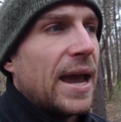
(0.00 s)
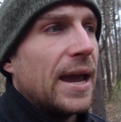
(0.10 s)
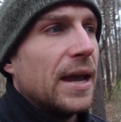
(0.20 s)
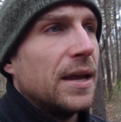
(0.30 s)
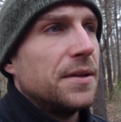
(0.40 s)

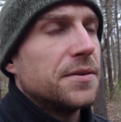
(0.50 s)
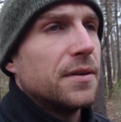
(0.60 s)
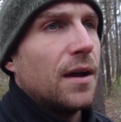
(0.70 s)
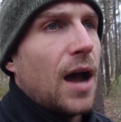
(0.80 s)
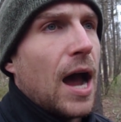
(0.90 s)
And
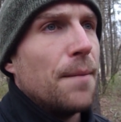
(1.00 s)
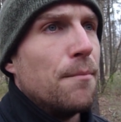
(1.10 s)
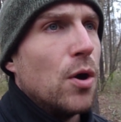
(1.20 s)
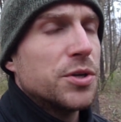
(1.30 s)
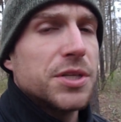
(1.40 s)
I
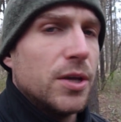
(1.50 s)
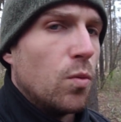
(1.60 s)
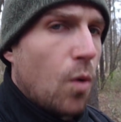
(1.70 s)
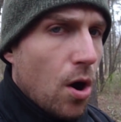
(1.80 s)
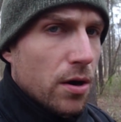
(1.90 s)
mostly
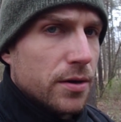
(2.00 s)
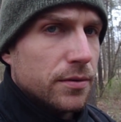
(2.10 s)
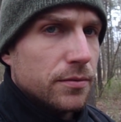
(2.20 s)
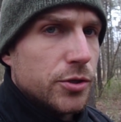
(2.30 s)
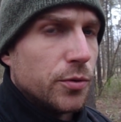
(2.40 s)
walk
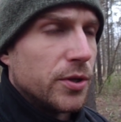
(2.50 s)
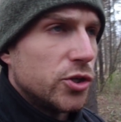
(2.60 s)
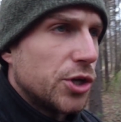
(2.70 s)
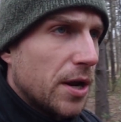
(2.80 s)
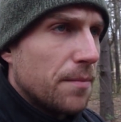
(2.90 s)
to the
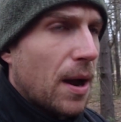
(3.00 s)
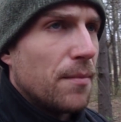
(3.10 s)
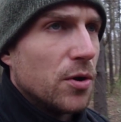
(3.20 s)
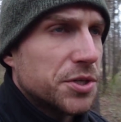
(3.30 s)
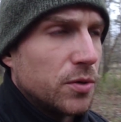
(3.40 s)
gym, I
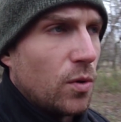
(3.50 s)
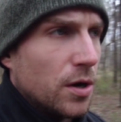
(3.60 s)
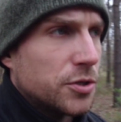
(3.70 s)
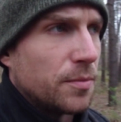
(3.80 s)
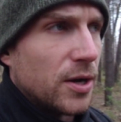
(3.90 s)
mostly
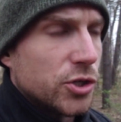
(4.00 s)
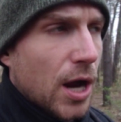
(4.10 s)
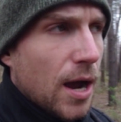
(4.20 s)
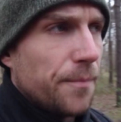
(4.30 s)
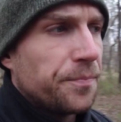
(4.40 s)
walk to my
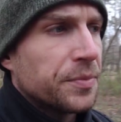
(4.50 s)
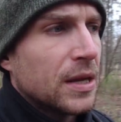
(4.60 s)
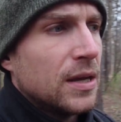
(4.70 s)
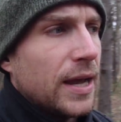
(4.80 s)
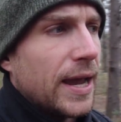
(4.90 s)
job,
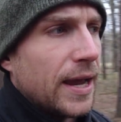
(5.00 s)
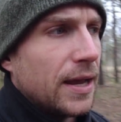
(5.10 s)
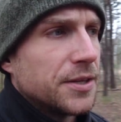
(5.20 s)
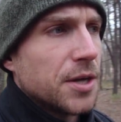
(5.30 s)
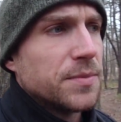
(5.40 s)

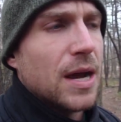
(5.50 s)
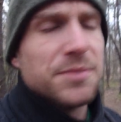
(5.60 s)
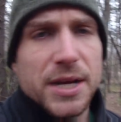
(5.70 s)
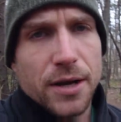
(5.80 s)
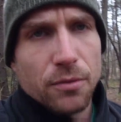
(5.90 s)
and
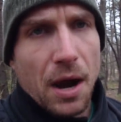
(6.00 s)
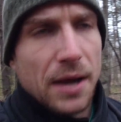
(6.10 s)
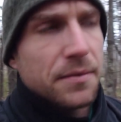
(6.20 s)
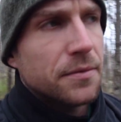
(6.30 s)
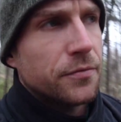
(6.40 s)
sometimes I get a
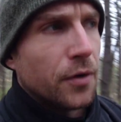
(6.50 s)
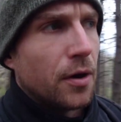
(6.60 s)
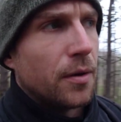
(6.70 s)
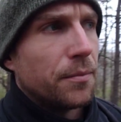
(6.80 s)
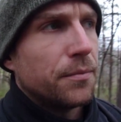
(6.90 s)
ride
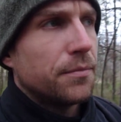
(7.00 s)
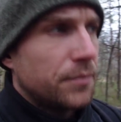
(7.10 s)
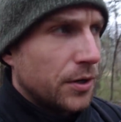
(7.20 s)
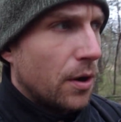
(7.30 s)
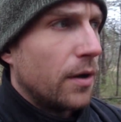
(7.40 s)
from,
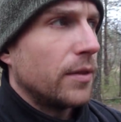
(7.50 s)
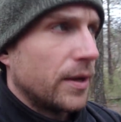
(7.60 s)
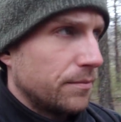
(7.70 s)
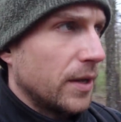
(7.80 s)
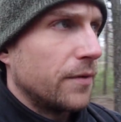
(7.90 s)
you know,
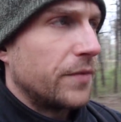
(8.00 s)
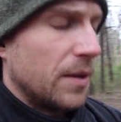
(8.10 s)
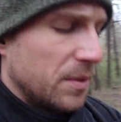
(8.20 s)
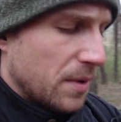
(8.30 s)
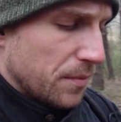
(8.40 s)
like a
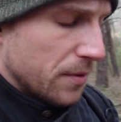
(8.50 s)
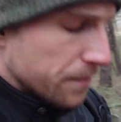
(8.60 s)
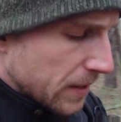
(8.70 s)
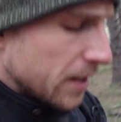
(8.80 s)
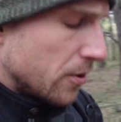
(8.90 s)
family member.
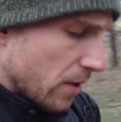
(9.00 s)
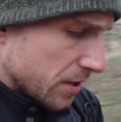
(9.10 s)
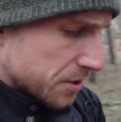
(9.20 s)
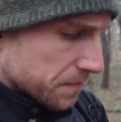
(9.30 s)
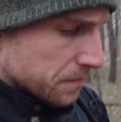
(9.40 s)

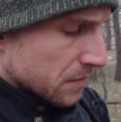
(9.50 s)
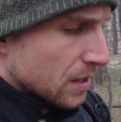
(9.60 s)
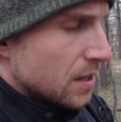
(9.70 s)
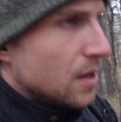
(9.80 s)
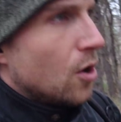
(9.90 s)
Anyways,
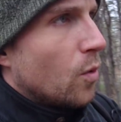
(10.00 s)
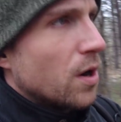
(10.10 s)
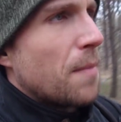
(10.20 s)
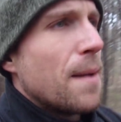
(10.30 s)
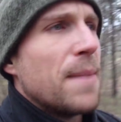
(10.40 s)

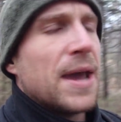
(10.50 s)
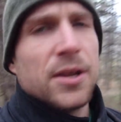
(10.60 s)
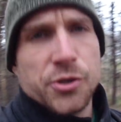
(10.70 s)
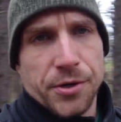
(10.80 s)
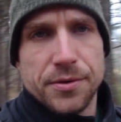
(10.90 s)
one of my
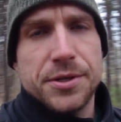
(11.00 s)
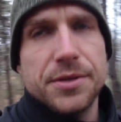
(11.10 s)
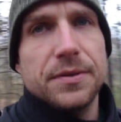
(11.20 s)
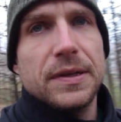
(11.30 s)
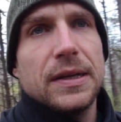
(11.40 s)

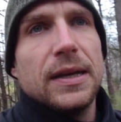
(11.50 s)
managers,